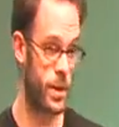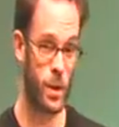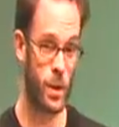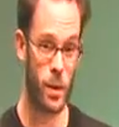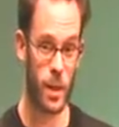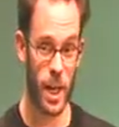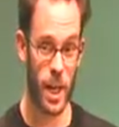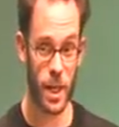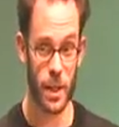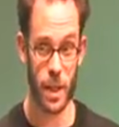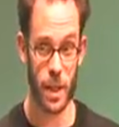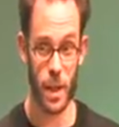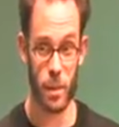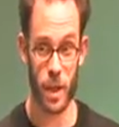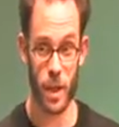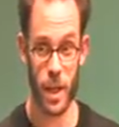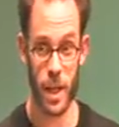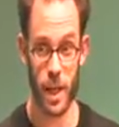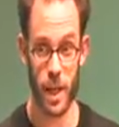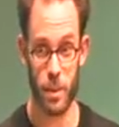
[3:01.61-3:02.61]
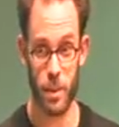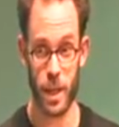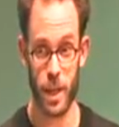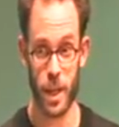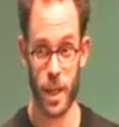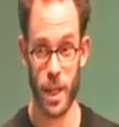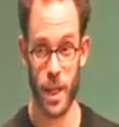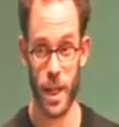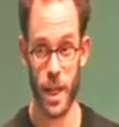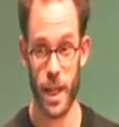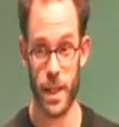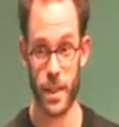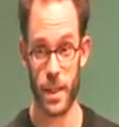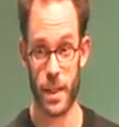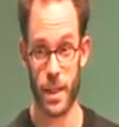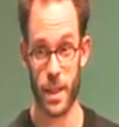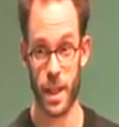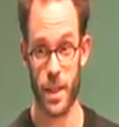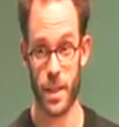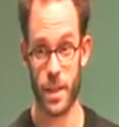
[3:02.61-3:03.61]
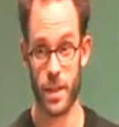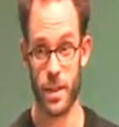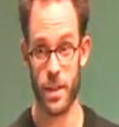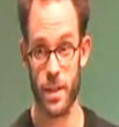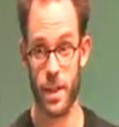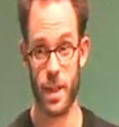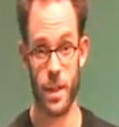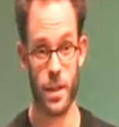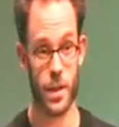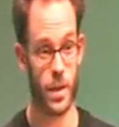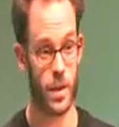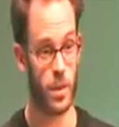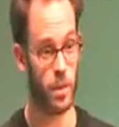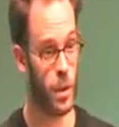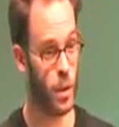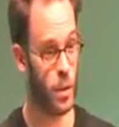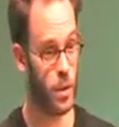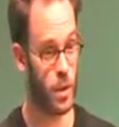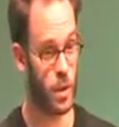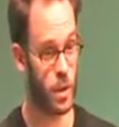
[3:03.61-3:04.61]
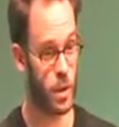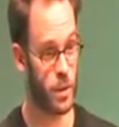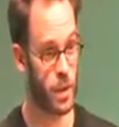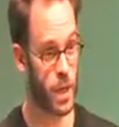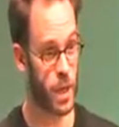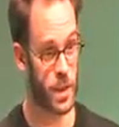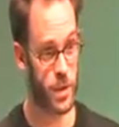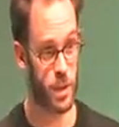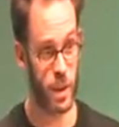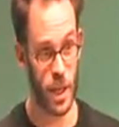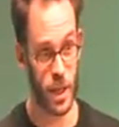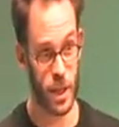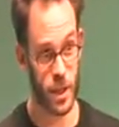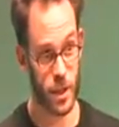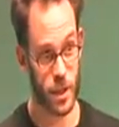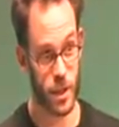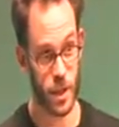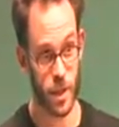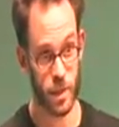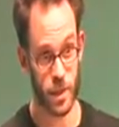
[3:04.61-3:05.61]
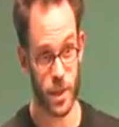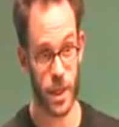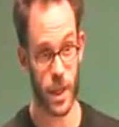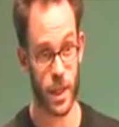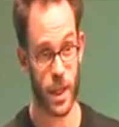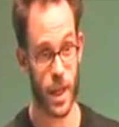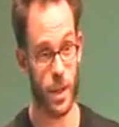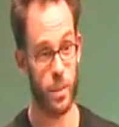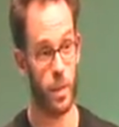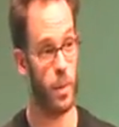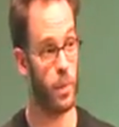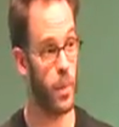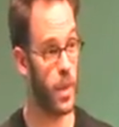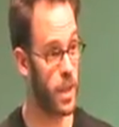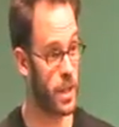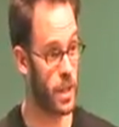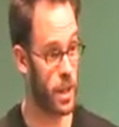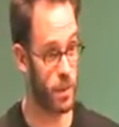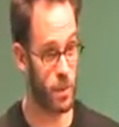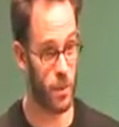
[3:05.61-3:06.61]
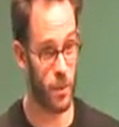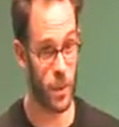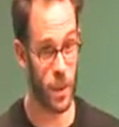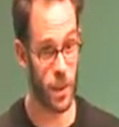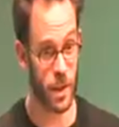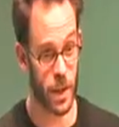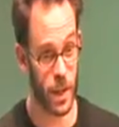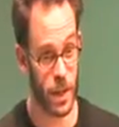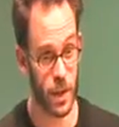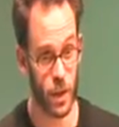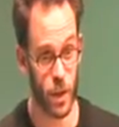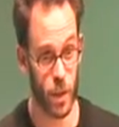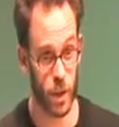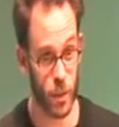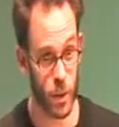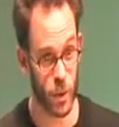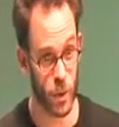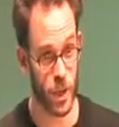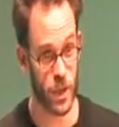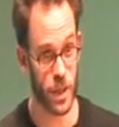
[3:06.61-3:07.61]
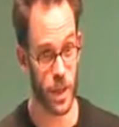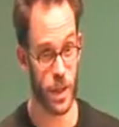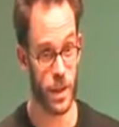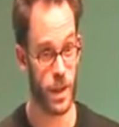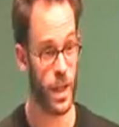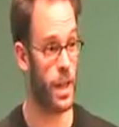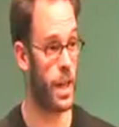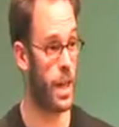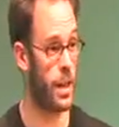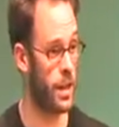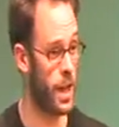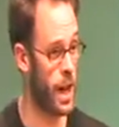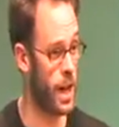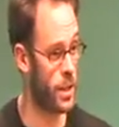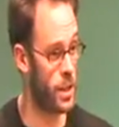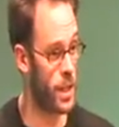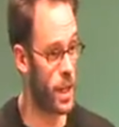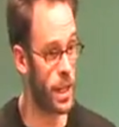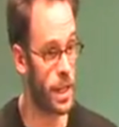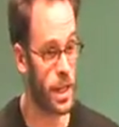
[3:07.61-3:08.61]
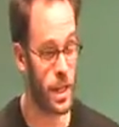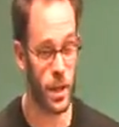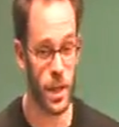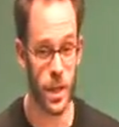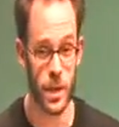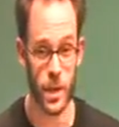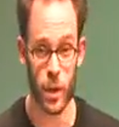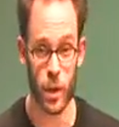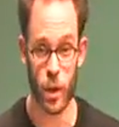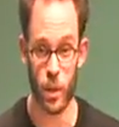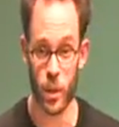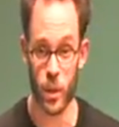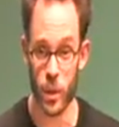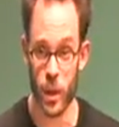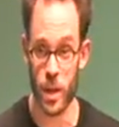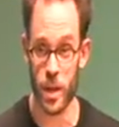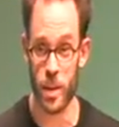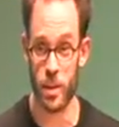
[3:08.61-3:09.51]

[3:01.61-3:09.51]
no gatekeeping happening and that there's mutual trust relationships that can be built up within the community, that actually there is a community